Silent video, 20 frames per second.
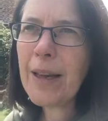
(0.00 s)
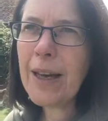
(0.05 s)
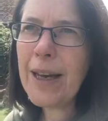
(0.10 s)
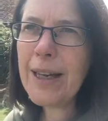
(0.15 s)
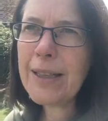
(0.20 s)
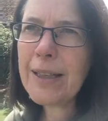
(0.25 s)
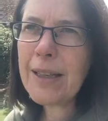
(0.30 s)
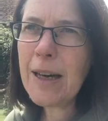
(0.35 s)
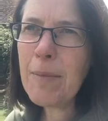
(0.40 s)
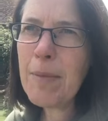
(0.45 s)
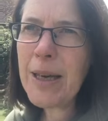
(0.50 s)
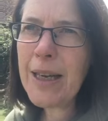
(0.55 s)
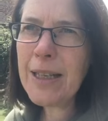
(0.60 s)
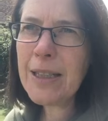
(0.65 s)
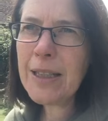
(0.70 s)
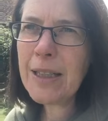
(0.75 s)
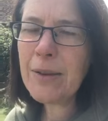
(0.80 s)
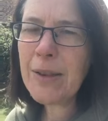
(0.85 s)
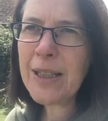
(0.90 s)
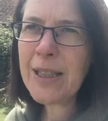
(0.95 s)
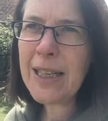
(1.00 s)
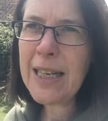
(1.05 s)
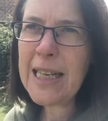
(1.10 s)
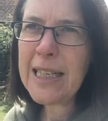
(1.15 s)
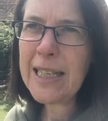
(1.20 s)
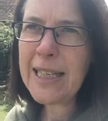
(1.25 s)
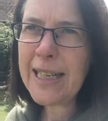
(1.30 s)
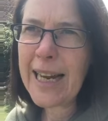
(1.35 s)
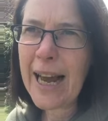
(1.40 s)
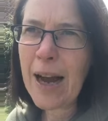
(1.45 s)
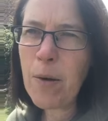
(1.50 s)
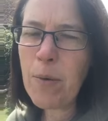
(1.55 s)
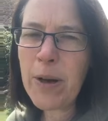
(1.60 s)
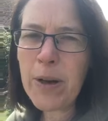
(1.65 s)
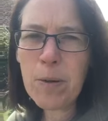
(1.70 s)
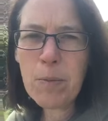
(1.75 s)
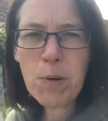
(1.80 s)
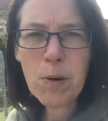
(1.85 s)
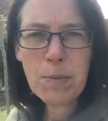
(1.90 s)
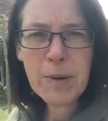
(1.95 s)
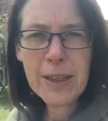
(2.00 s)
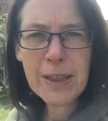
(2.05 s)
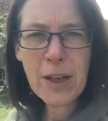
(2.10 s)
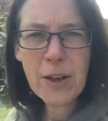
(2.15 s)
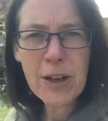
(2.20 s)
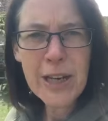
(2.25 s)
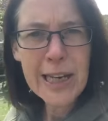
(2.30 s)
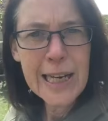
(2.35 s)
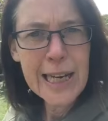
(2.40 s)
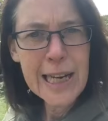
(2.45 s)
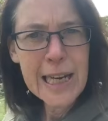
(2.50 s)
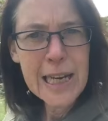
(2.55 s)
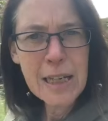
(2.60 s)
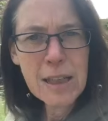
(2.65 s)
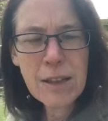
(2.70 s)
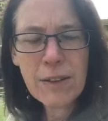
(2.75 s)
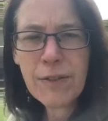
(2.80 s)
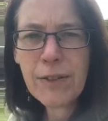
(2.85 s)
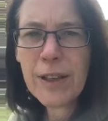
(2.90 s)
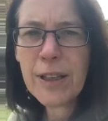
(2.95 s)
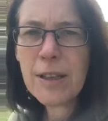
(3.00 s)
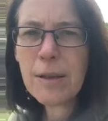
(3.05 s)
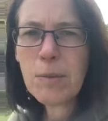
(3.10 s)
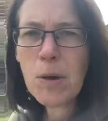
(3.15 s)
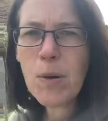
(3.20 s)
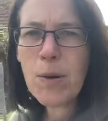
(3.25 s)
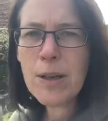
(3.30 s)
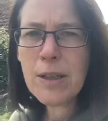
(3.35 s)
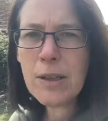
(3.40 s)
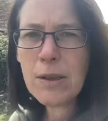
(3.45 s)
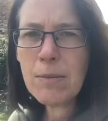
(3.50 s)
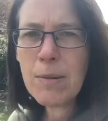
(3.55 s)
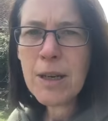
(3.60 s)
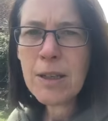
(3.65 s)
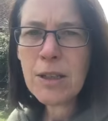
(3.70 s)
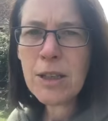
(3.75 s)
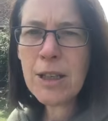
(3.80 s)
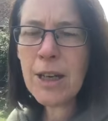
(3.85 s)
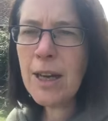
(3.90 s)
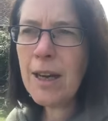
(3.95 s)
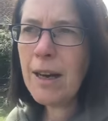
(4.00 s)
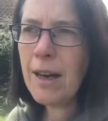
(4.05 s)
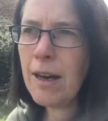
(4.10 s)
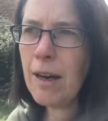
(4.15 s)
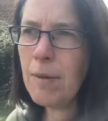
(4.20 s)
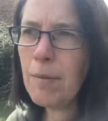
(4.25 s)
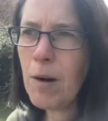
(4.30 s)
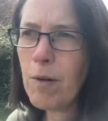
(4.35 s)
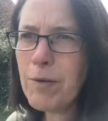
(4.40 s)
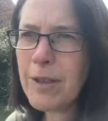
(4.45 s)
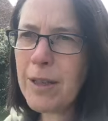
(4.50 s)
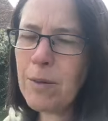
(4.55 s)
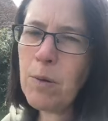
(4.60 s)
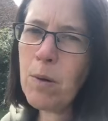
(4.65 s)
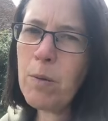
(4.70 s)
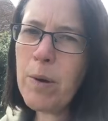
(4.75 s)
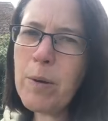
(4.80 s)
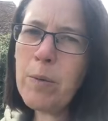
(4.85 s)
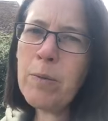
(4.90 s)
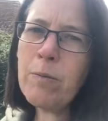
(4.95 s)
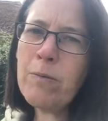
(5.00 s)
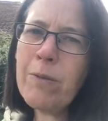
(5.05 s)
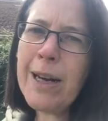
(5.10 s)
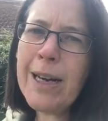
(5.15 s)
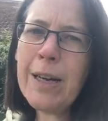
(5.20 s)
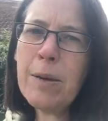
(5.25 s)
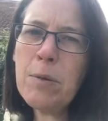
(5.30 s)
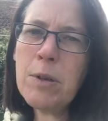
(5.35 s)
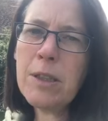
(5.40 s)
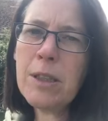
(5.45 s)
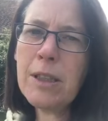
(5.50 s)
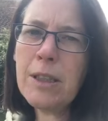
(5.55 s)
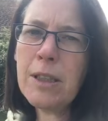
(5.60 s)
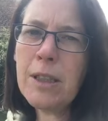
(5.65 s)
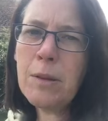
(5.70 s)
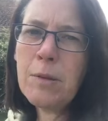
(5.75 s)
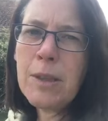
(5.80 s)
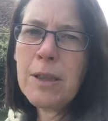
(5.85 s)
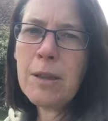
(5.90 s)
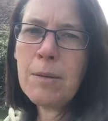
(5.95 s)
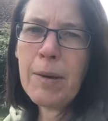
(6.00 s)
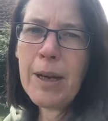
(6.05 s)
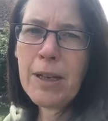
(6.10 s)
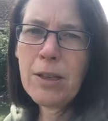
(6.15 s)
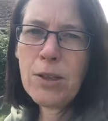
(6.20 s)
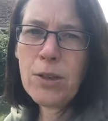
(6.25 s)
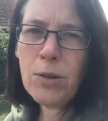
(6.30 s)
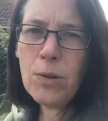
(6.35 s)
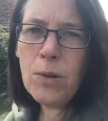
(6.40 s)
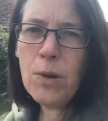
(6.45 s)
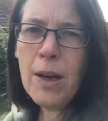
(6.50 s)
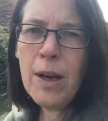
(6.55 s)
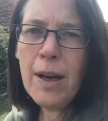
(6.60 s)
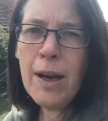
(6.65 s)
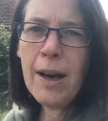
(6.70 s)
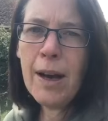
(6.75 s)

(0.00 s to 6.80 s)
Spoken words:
It's coming into a season now where you probably don't need to feed them quite so much. Obviously, what we really wanted to do is to make sure,